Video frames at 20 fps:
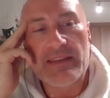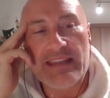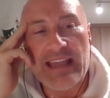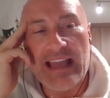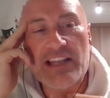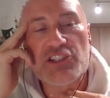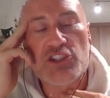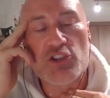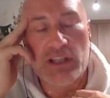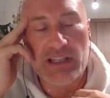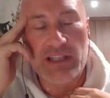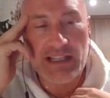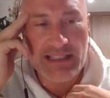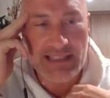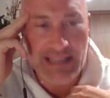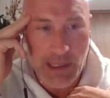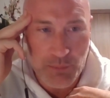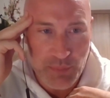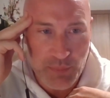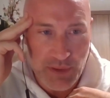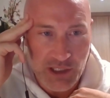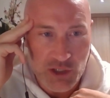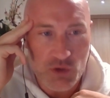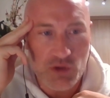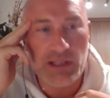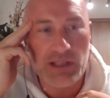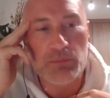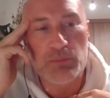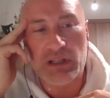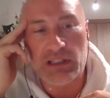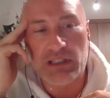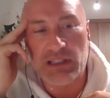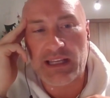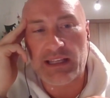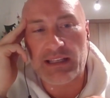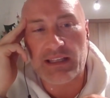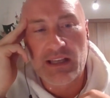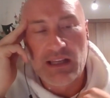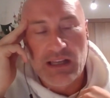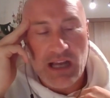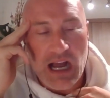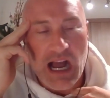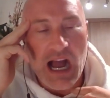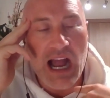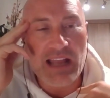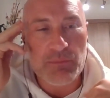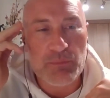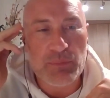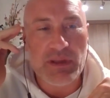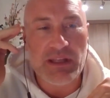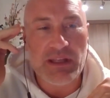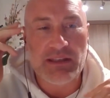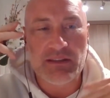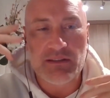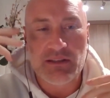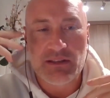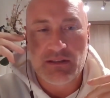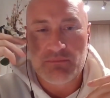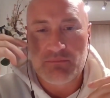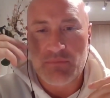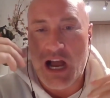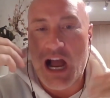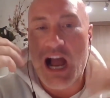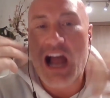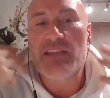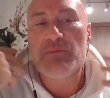Yes, you can accept Bitcoin. But like I've been